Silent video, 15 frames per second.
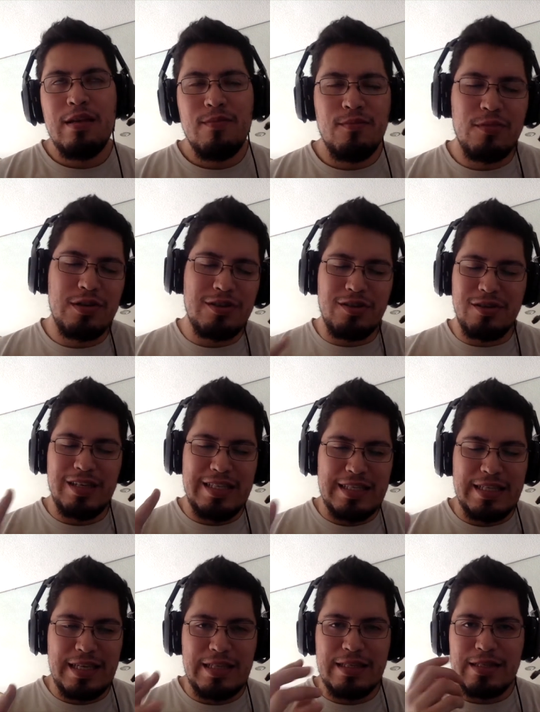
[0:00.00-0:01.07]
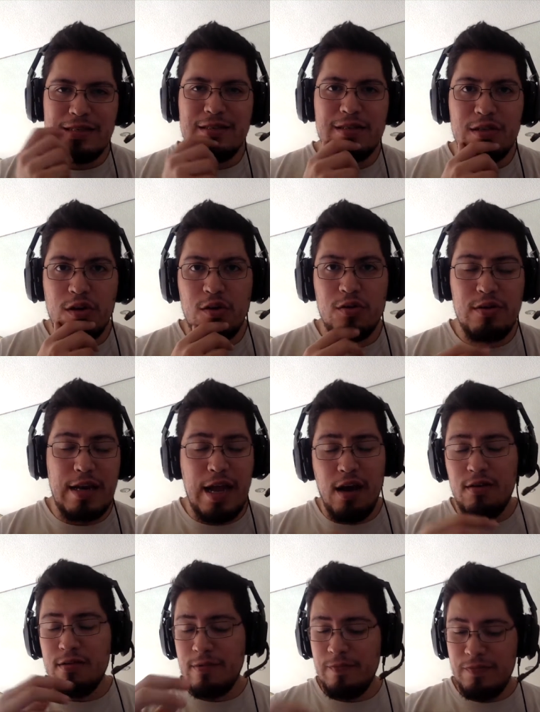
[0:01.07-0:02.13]
monetary sense so
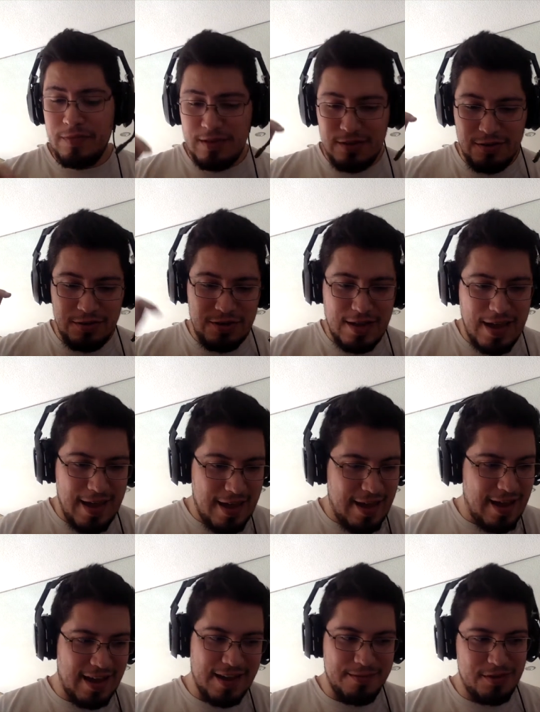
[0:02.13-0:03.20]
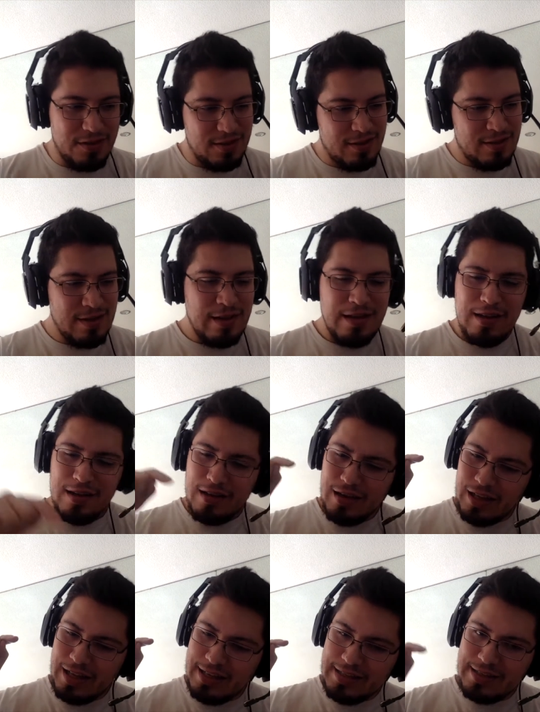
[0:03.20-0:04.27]
now today I have just
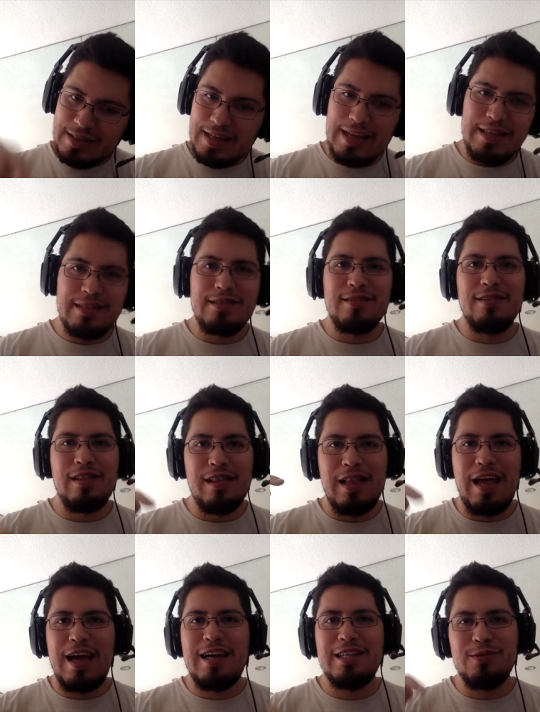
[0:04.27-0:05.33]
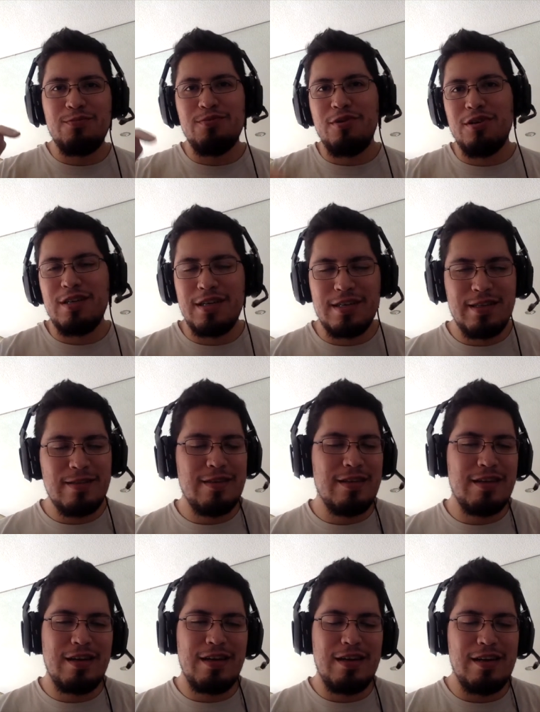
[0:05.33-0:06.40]
clicked send to the last project
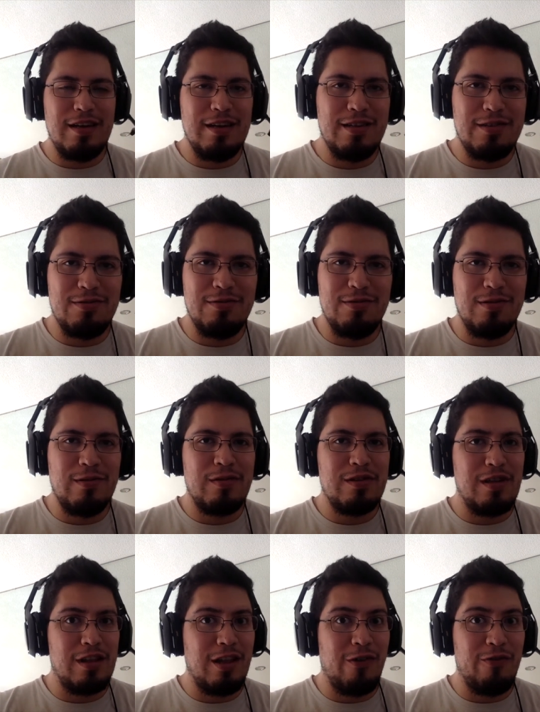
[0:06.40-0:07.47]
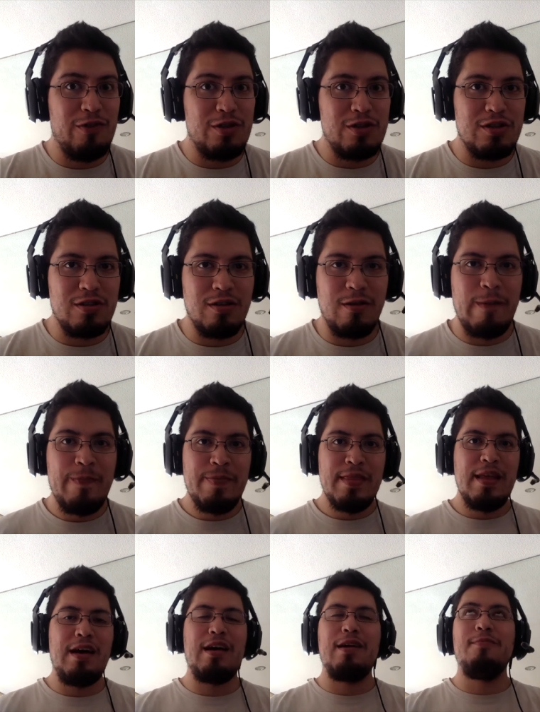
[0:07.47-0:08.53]
that I needed to delivers, so
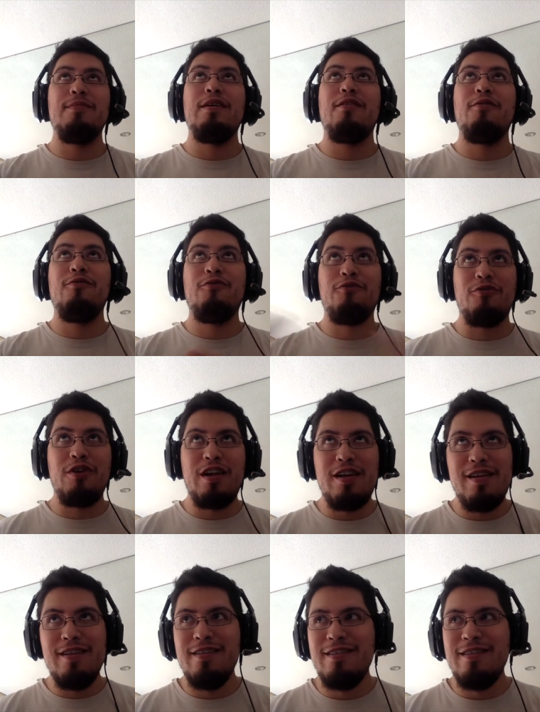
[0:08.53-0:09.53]
I am now free